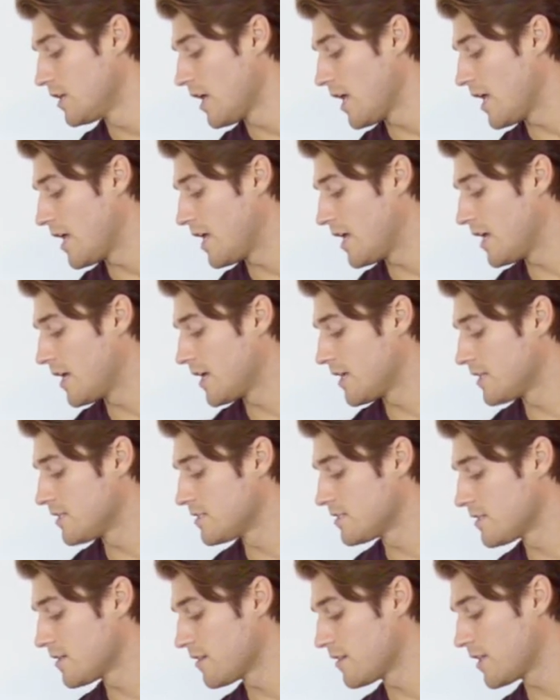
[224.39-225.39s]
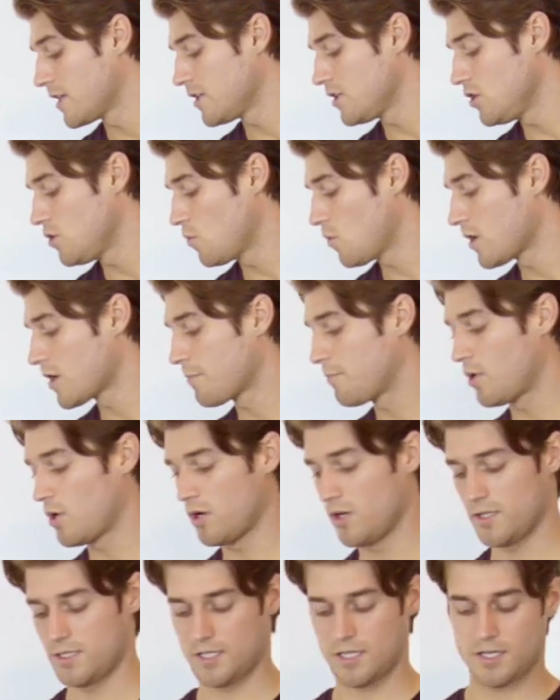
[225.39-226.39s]
and then you want to
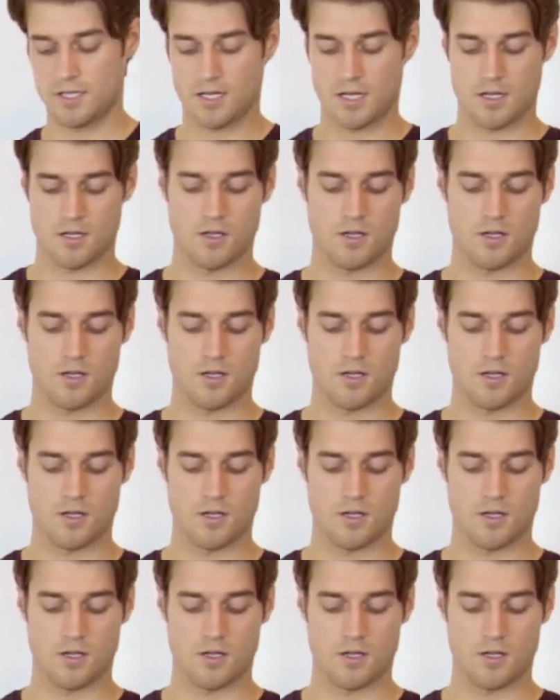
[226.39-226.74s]
put